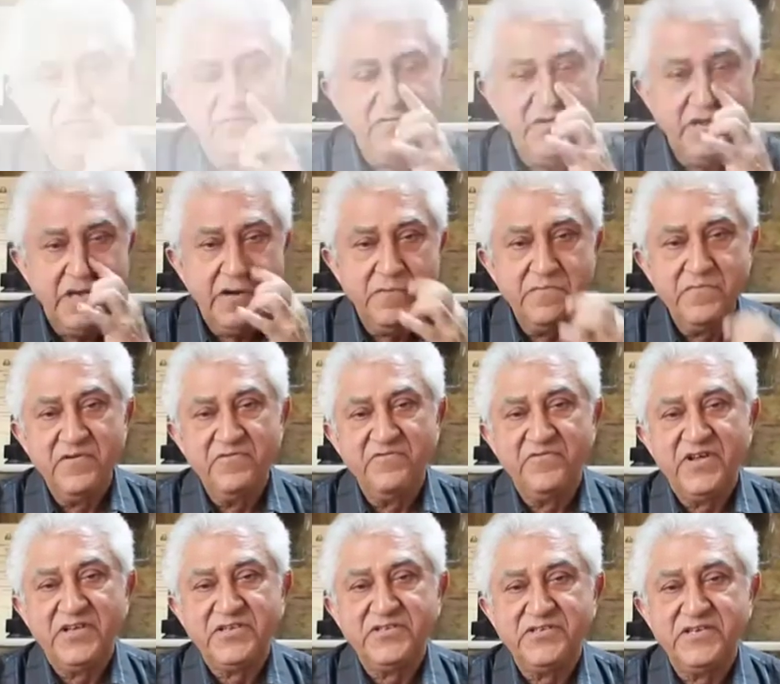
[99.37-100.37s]
We are
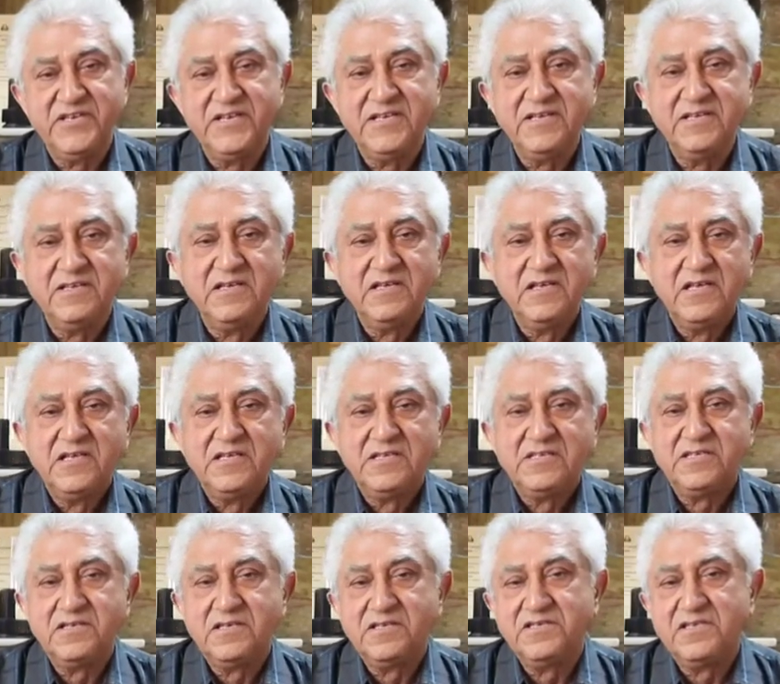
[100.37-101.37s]
manufacturing
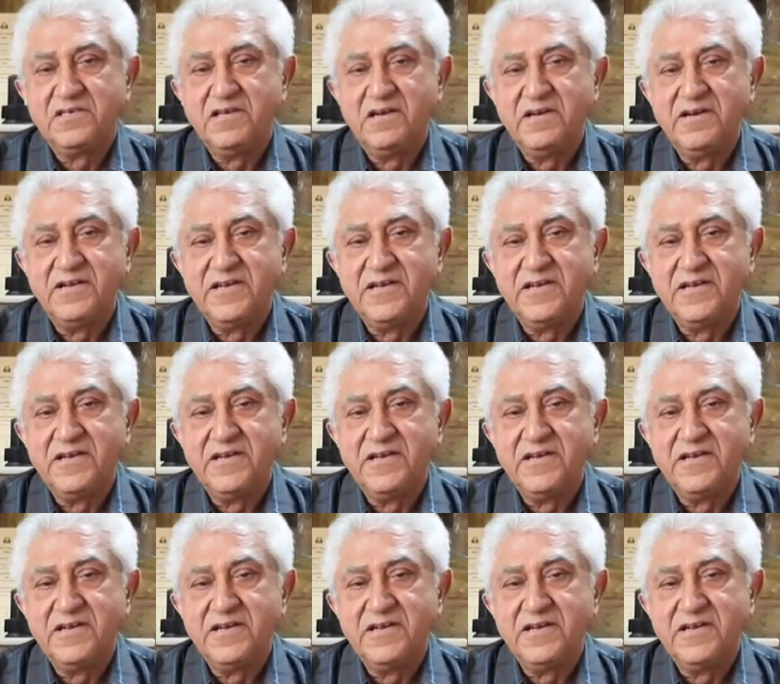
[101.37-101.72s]
surgical